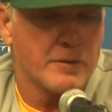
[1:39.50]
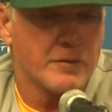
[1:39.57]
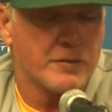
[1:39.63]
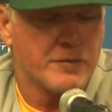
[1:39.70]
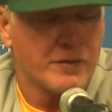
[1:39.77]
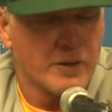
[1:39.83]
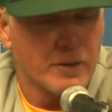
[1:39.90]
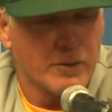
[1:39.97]

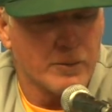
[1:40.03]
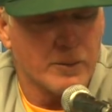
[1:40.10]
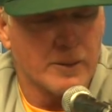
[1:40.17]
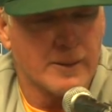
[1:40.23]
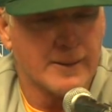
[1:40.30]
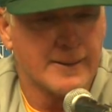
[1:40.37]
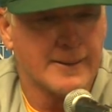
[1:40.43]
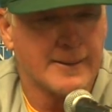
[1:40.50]
so,
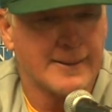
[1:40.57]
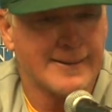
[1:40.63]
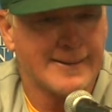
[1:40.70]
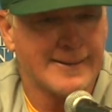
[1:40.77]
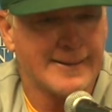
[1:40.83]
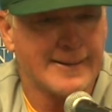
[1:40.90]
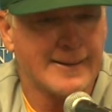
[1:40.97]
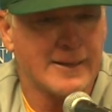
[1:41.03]

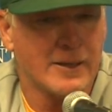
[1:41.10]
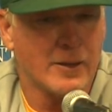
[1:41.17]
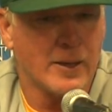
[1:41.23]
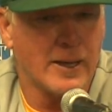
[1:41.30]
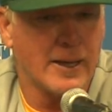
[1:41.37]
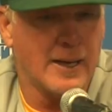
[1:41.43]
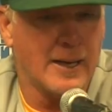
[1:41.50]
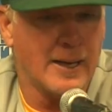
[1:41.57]

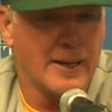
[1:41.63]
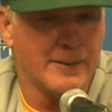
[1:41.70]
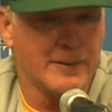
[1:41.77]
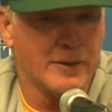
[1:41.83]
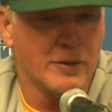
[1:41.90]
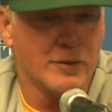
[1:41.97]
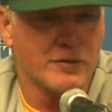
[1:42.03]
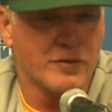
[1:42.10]

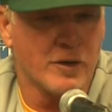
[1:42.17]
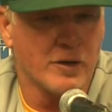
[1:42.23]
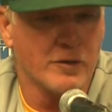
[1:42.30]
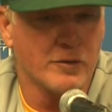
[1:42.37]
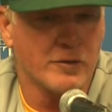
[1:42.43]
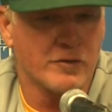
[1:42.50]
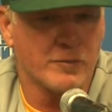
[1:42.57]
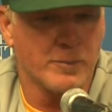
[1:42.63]
it's
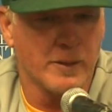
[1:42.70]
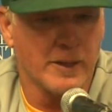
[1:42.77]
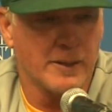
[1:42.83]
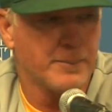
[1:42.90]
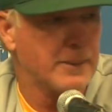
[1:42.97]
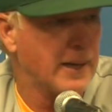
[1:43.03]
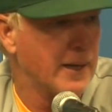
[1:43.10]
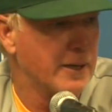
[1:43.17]
hard to
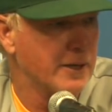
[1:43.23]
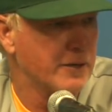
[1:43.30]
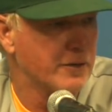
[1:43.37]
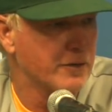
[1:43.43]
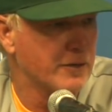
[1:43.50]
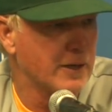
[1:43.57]
explain, Patty,